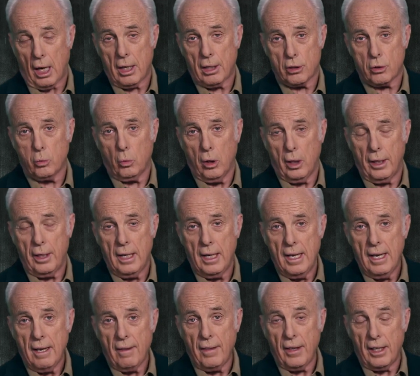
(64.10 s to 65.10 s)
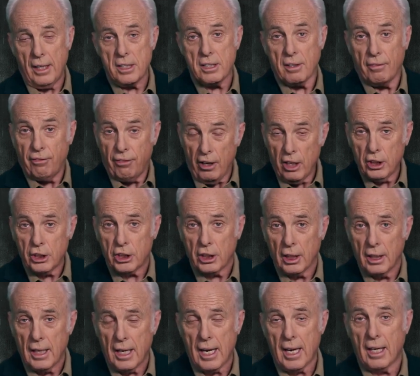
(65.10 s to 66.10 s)
Titus 1 that is a
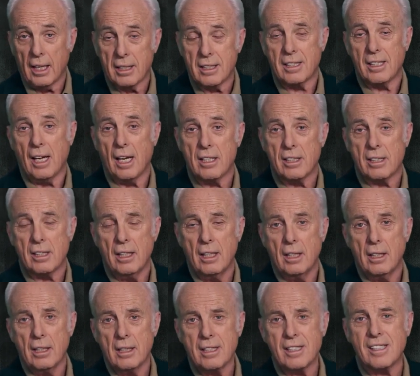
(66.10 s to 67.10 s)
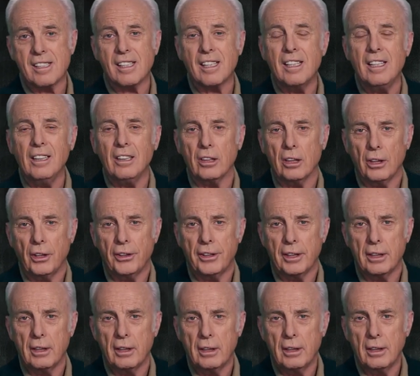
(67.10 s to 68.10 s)
function, and it says
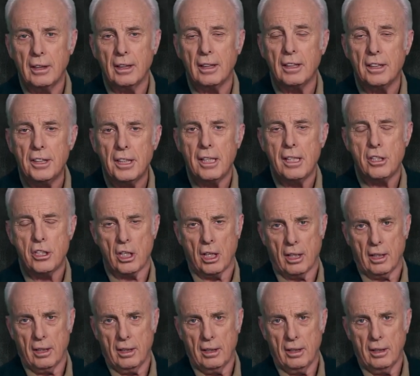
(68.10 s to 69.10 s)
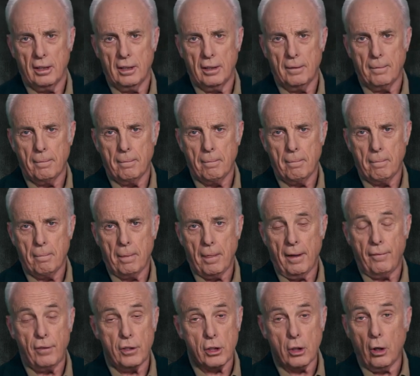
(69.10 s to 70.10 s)
skilled in teaching.
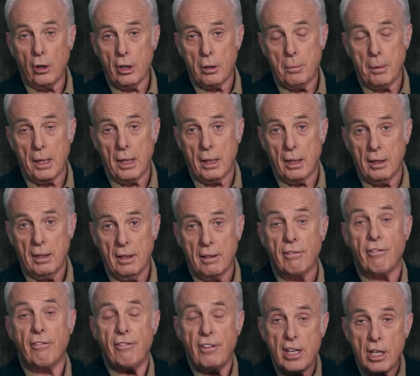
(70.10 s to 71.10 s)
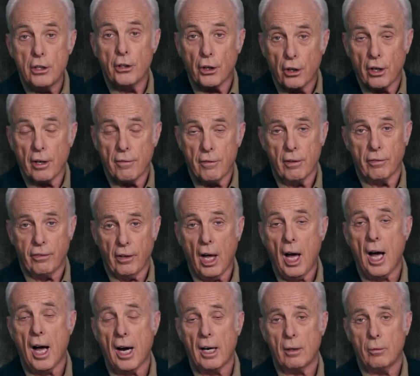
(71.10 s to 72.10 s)
If he's going to be a feeder of the
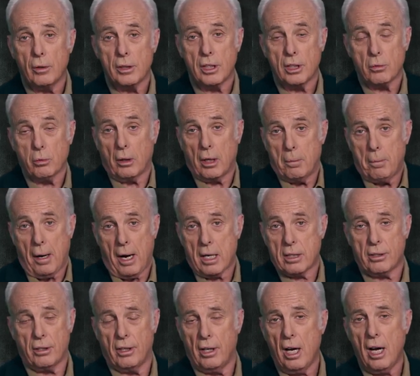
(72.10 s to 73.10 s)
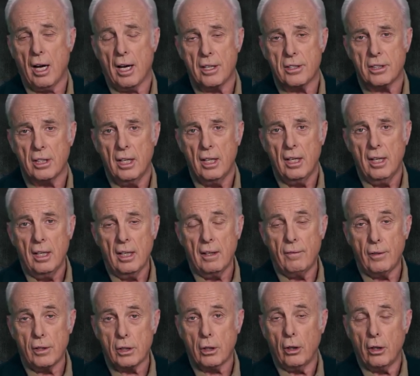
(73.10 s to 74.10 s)
flock, which is what a pastor does,
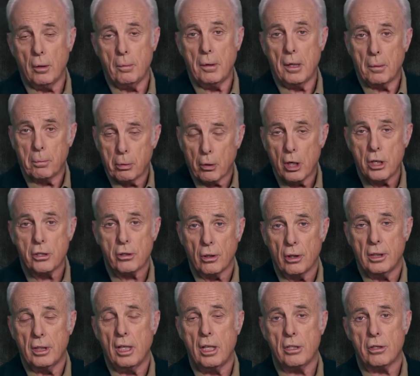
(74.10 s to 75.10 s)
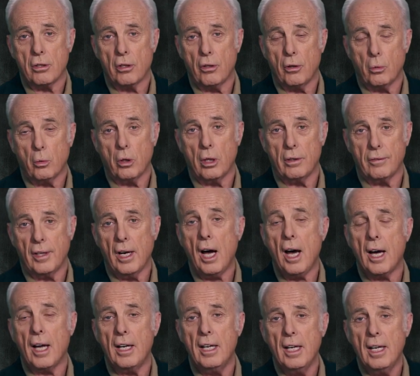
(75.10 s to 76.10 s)
if he's going to be a preacher and teacher of the Word of
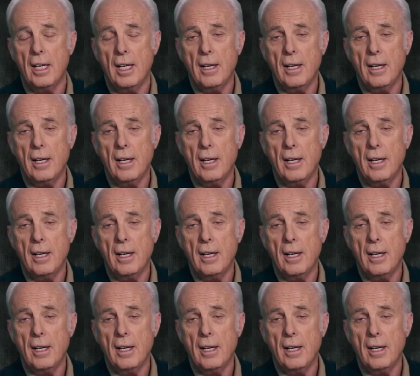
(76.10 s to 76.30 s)
God,